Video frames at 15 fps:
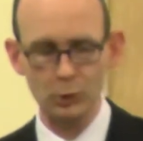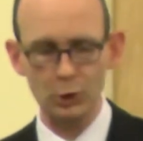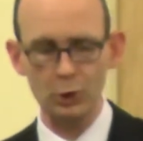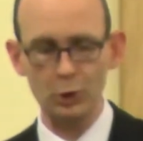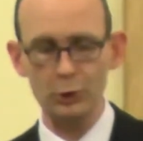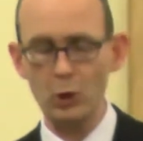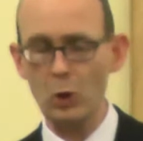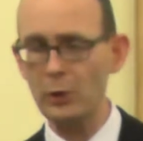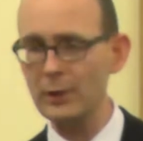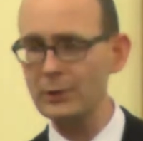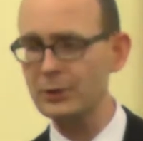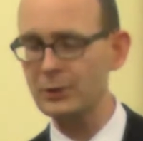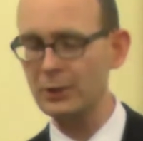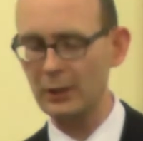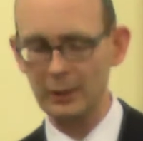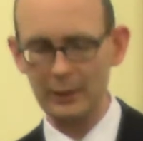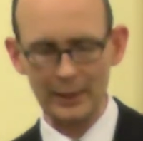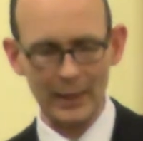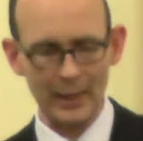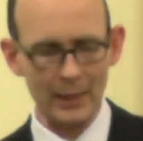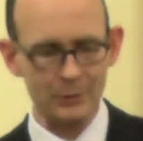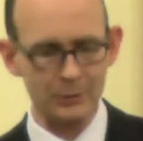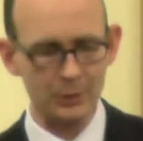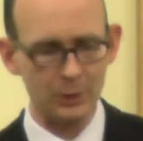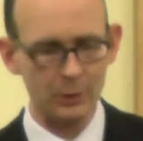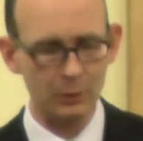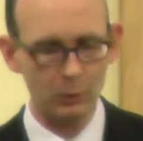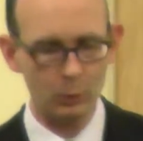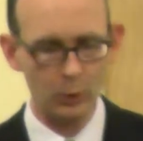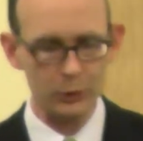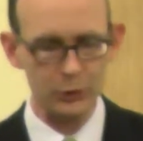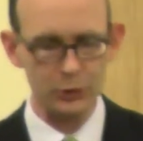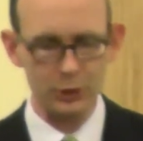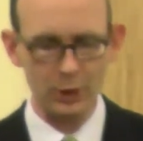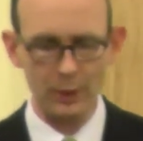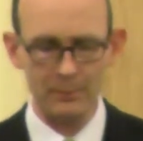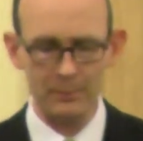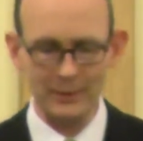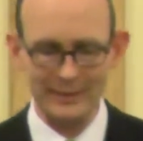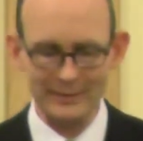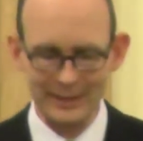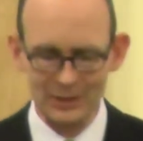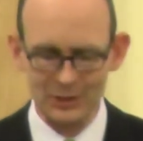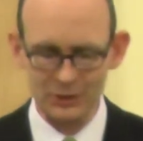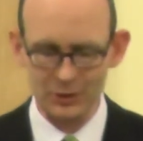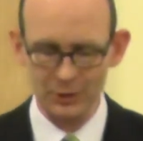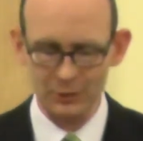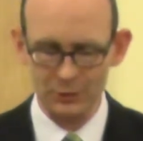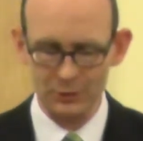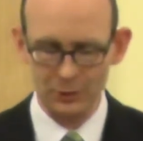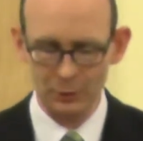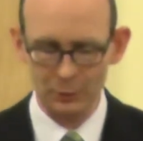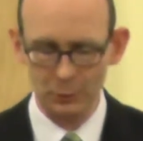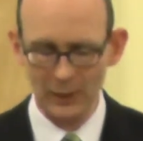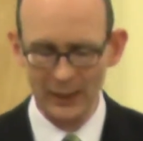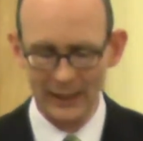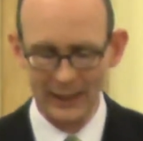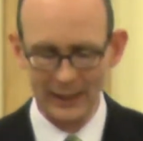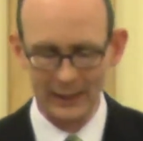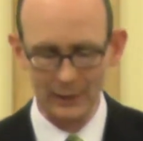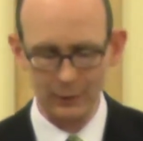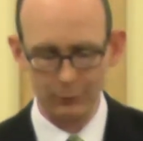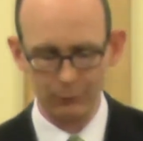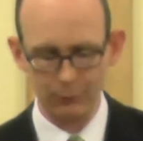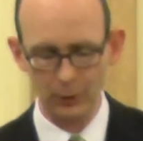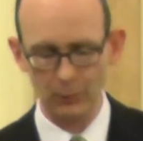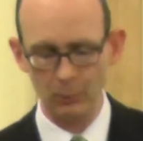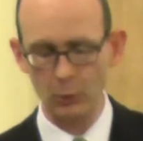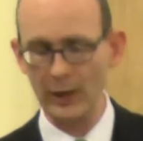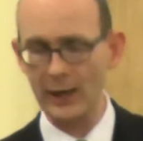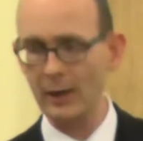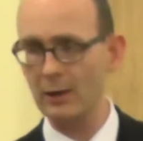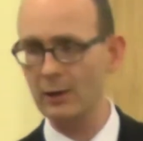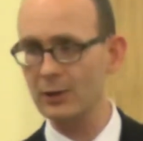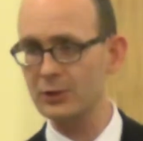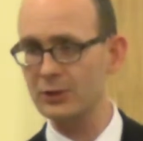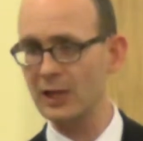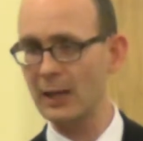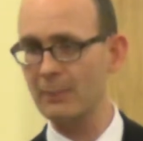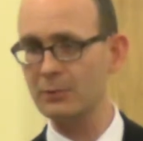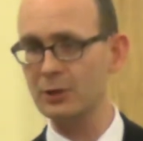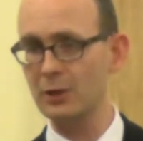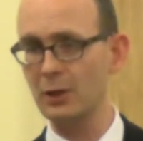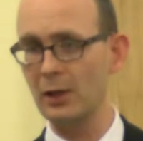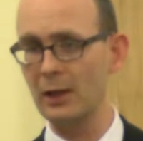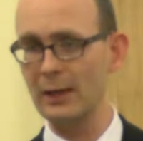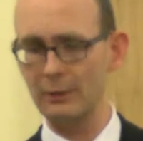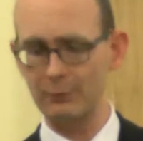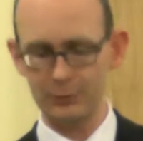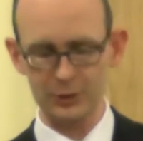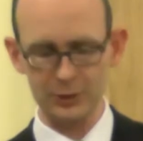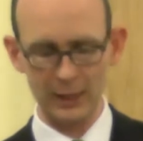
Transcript: you'll notice that Gaza was some distance away from where Samson lived.